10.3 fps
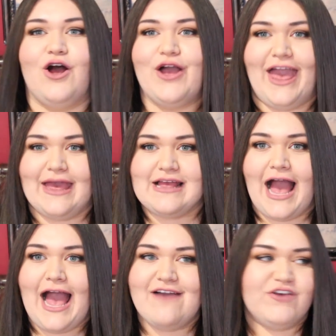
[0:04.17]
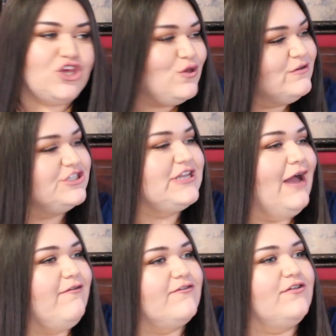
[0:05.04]
Okay, I have a huge
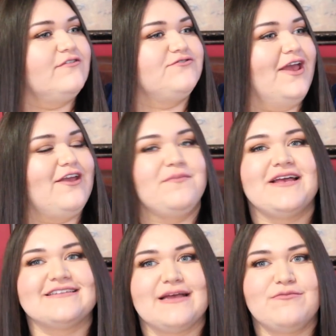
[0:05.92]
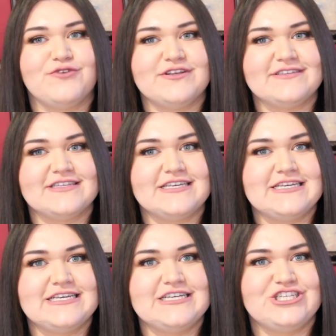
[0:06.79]
tower of clothes right here because I'm
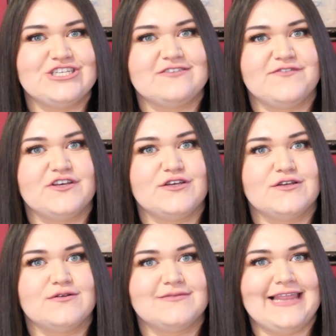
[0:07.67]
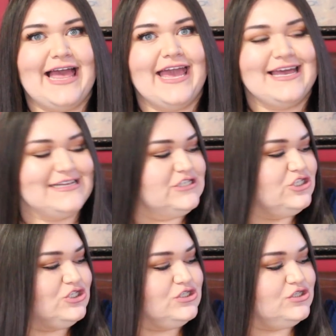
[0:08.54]
recently just filmed like
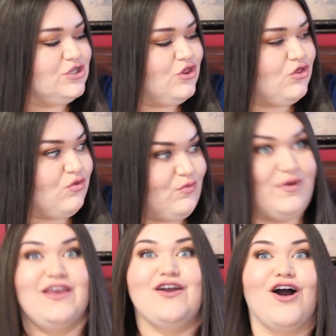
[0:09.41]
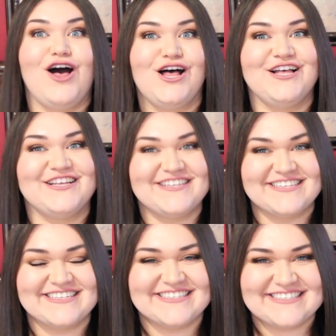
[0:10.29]
3
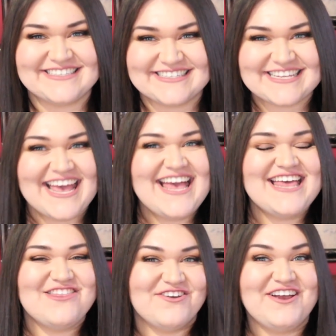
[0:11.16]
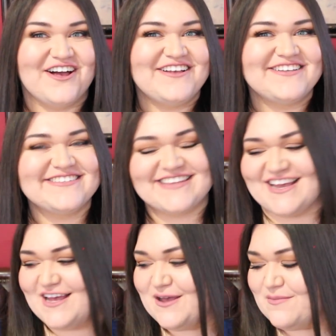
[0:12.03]
hauls. 3 hauls.
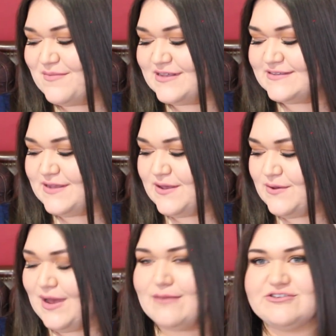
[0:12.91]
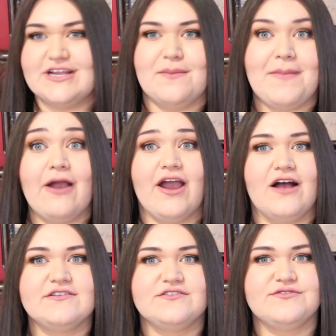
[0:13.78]
So I'm trying to
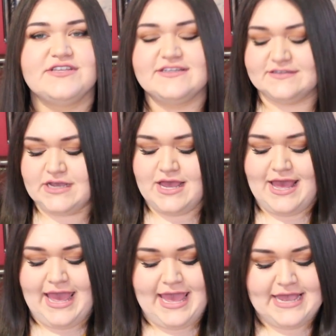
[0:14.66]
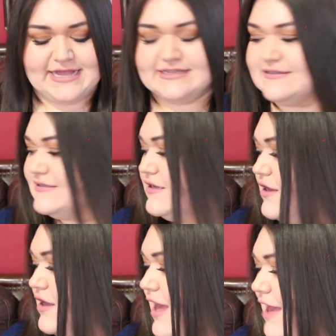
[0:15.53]
powerhouse through this, and
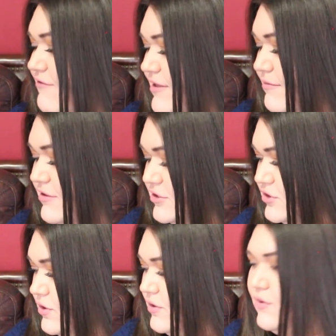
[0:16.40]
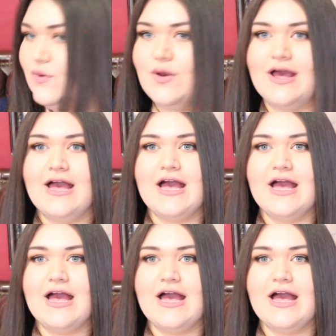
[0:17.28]
everything I'm gonna show you,